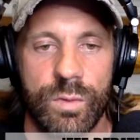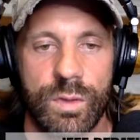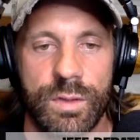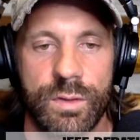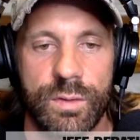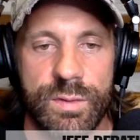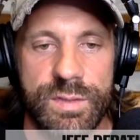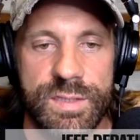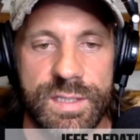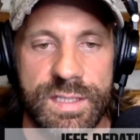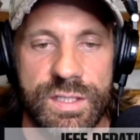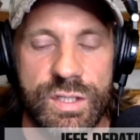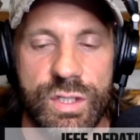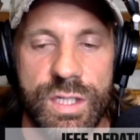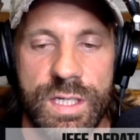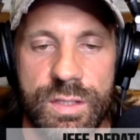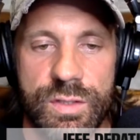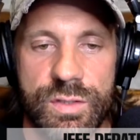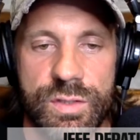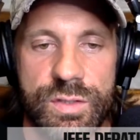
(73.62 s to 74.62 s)
there was
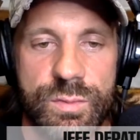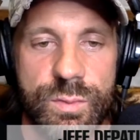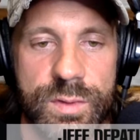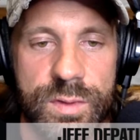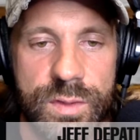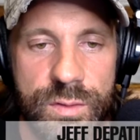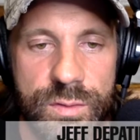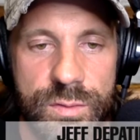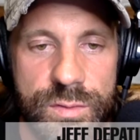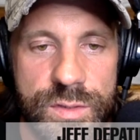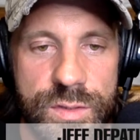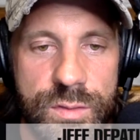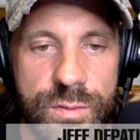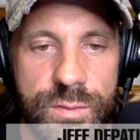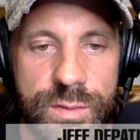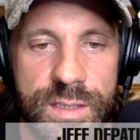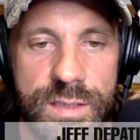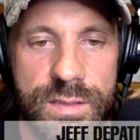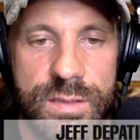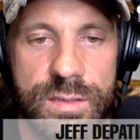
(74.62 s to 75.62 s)
exchanges with those
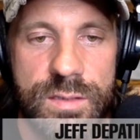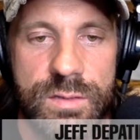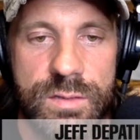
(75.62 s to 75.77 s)
units,